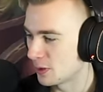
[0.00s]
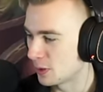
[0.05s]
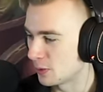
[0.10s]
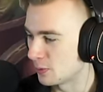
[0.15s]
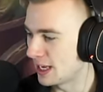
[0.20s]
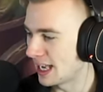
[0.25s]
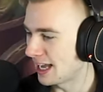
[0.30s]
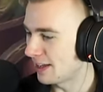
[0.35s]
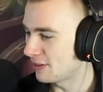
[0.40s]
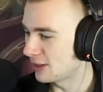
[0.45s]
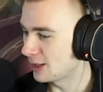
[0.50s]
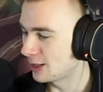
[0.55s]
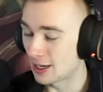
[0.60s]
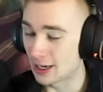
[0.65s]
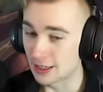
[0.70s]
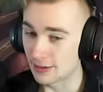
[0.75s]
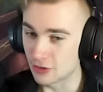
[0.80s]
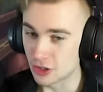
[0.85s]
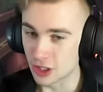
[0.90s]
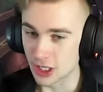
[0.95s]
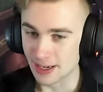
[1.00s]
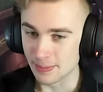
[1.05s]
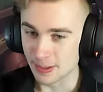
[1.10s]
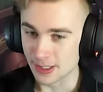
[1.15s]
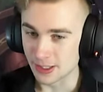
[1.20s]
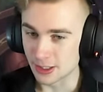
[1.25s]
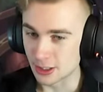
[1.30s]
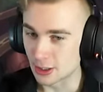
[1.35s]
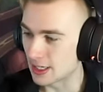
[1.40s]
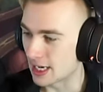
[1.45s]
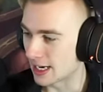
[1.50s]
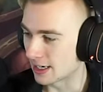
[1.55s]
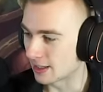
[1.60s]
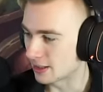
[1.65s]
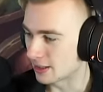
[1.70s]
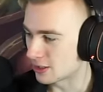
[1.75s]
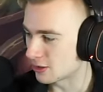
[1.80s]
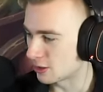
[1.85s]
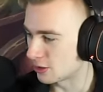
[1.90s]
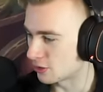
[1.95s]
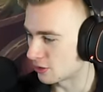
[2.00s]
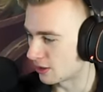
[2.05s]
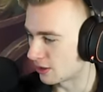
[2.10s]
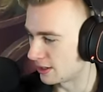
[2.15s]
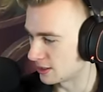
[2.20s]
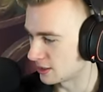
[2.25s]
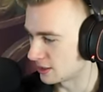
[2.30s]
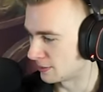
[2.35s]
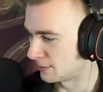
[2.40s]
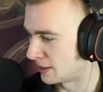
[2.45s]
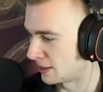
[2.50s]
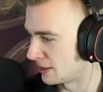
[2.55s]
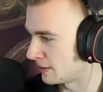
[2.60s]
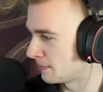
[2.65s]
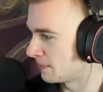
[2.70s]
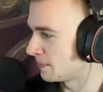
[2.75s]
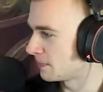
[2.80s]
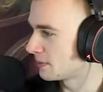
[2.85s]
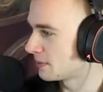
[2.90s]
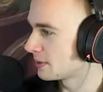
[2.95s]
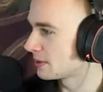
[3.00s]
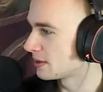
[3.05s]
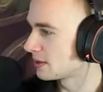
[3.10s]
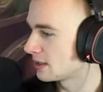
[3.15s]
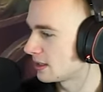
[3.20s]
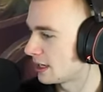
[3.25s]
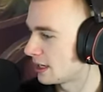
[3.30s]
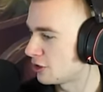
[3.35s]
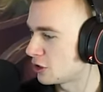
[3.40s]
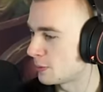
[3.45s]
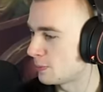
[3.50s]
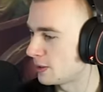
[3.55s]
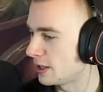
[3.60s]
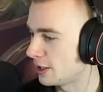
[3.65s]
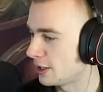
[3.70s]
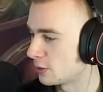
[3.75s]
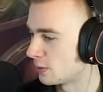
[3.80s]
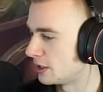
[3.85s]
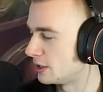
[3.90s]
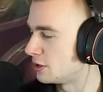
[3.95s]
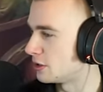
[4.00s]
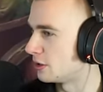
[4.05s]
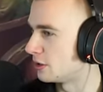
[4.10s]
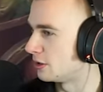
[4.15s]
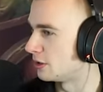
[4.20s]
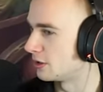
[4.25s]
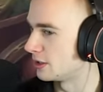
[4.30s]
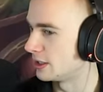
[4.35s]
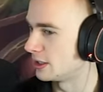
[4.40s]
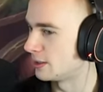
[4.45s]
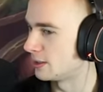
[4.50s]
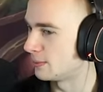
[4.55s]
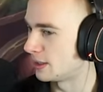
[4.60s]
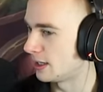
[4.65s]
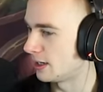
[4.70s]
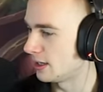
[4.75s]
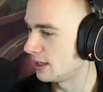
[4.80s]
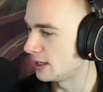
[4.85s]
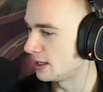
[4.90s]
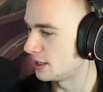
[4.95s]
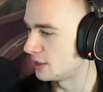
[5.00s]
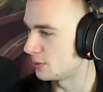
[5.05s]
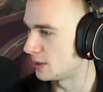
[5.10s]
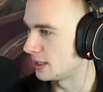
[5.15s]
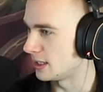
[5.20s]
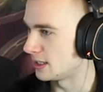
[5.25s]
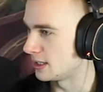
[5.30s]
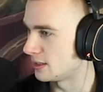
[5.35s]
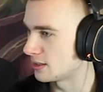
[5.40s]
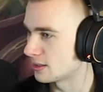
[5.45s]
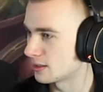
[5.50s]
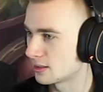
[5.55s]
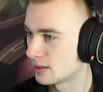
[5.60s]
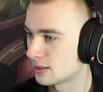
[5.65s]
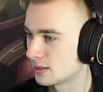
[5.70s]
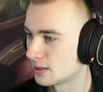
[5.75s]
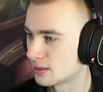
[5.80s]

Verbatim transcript: We have a lot of champions in her deck. Let's start drawing some, huh? I should have played her one turn earlier, but it is what it is.